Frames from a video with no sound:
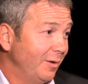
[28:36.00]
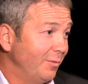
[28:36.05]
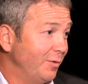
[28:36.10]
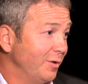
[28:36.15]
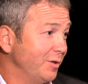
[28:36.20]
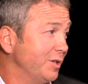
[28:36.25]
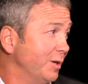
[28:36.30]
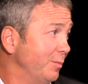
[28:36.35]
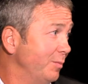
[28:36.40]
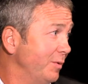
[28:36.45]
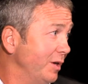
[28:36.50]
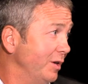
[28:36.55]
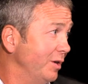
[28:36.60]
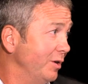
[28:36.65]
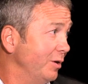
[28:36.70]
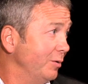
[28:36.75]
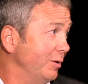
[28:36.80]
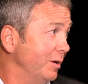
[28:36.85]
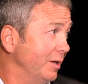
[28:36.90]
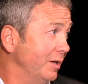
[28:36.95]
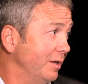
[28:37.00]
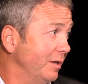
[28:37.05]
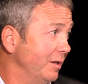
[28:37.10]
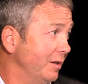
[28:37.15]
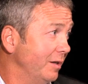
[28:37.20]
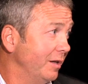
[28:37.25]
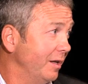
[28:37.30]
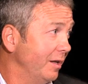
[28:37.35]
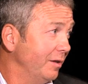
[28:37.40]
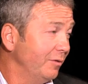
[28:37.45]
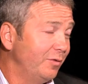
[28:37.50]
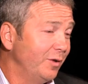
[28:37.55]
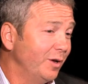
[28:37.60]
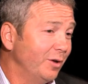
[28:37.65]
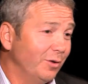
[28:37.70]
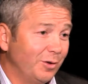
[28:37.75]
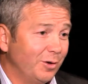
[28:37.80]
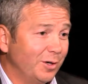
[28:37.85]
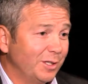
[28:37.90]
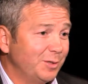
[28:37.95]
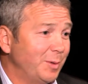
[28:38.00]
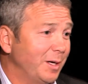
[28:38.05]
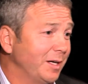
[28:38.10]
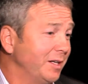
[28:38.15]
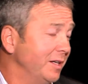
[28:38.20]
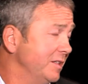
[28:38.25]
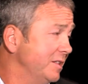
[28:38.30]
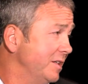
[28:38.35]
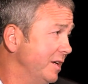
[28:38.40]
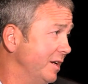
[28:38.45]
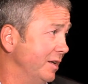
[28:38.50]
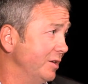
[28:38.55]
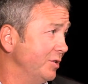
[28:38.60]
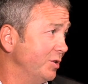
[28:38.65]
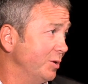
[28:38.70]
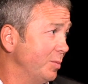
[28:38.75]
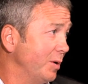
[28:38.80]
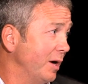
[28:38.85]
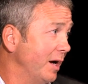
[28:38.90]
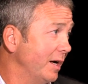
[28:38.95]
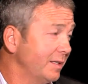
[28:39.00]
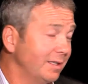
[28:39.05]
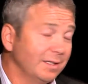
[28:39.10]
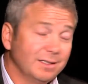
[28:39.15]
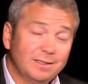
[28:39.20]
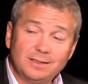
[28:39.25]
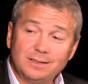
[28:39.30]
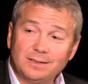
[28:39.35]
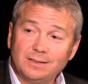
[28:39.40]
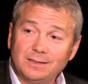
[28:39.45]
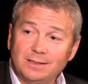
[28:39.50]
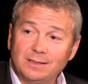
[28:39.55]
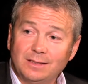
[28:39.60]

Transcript: if there's something new in the field, they're expecting to see it at your practice.